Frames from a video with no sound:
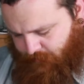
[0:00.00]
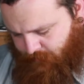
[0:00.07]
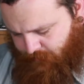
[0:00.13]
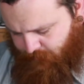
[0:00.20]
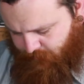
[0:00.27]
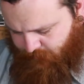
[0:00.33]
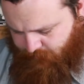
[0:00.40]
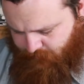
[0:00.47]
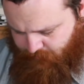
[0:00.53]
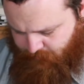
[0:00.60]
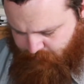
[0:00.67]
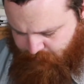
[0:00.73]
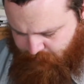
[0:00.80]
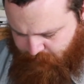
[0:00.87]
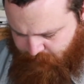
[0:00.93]

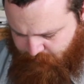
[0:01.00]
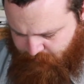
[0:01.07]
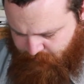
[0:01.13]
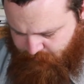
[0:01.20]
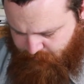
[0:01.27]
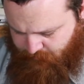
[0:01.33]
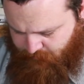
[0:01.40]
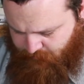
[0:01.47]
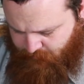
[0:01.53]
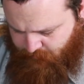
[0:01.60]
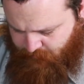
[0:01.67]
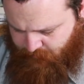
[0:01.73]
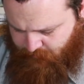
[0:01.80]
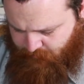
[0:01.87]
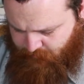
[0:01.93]
(no one is talking)